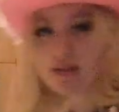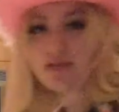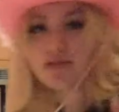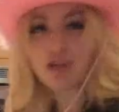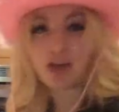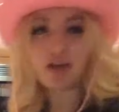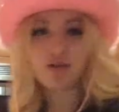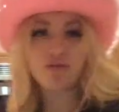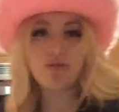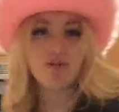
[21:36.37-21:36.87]

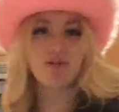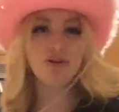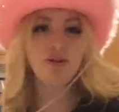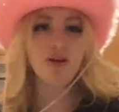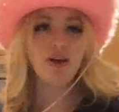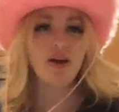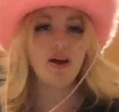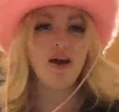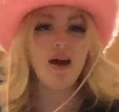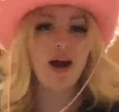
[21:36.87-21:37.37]
general
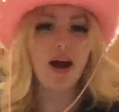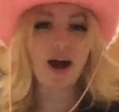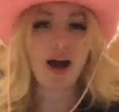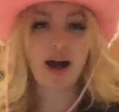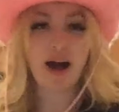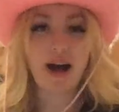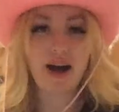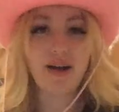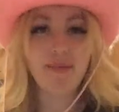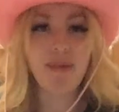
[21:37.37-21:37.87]

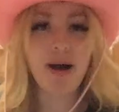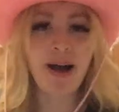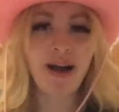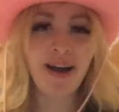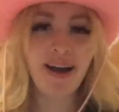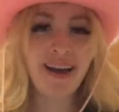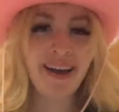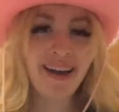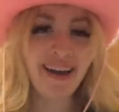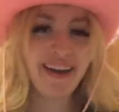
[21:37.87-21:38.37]
um,
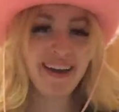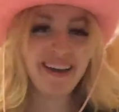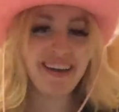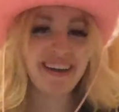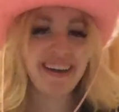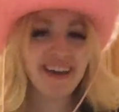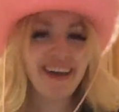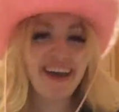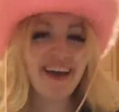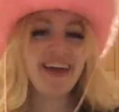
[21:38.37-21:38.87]

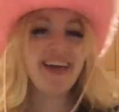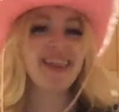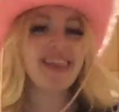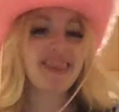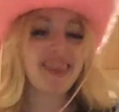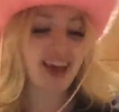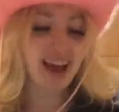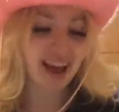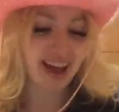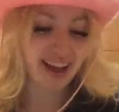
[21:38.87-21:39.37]

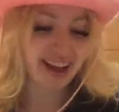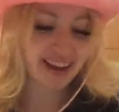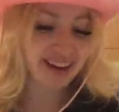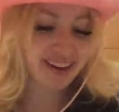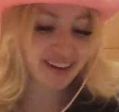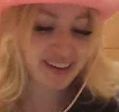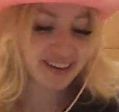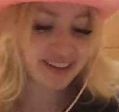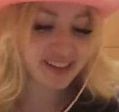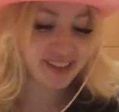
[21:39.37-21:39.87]
that
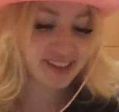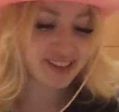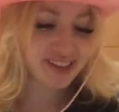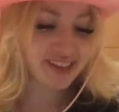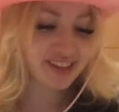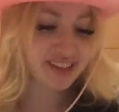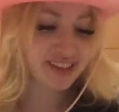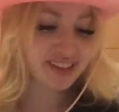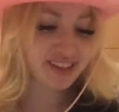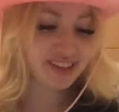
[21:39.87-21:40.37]

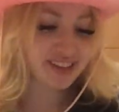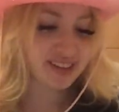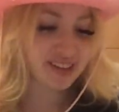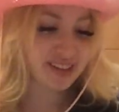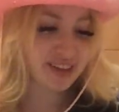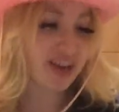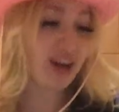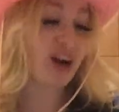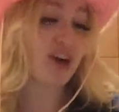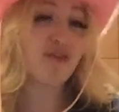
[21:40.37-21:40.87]

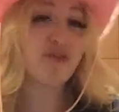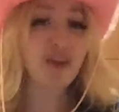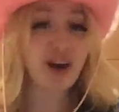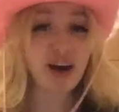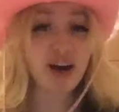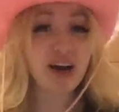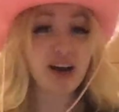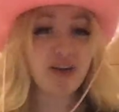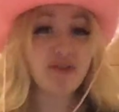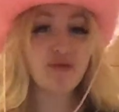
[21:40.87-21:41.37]
the air
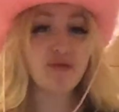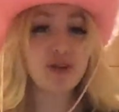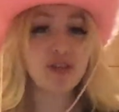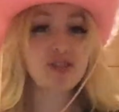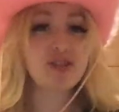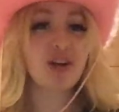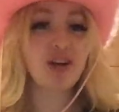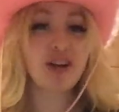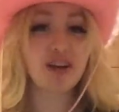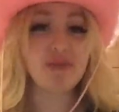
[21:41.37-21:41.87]
fryer, if we
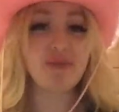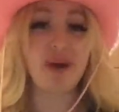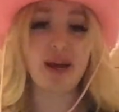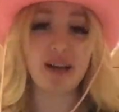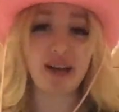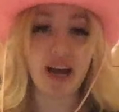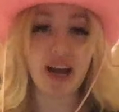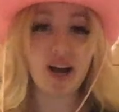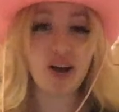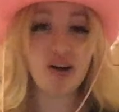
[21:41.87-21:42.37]
start it right
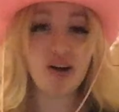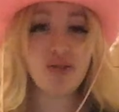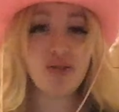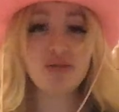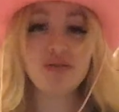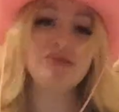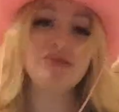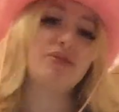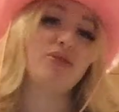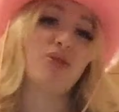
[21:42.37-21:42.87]
now,
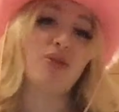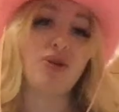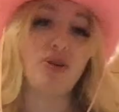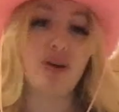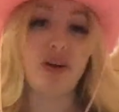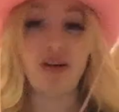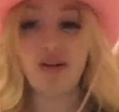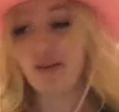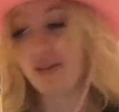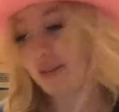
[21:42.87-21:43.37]

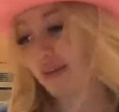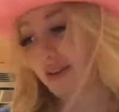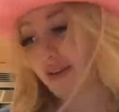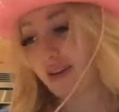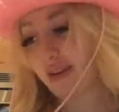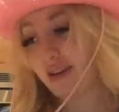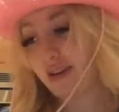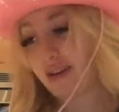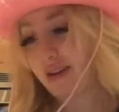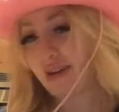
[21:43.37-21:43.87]
girl,
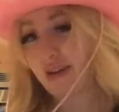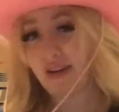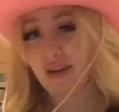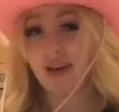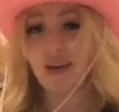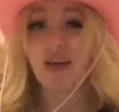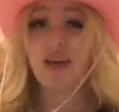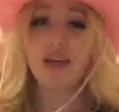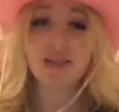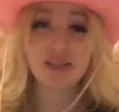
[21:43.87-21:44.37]

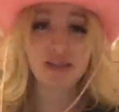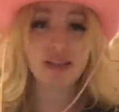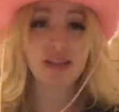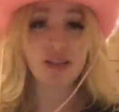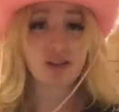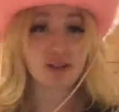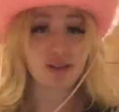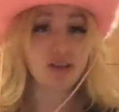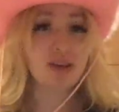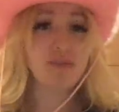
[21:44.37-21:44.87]

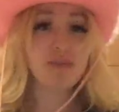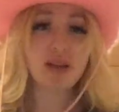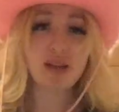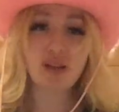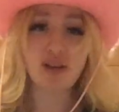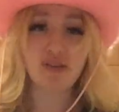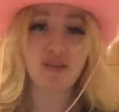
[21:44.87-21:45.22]
there's gonna be a little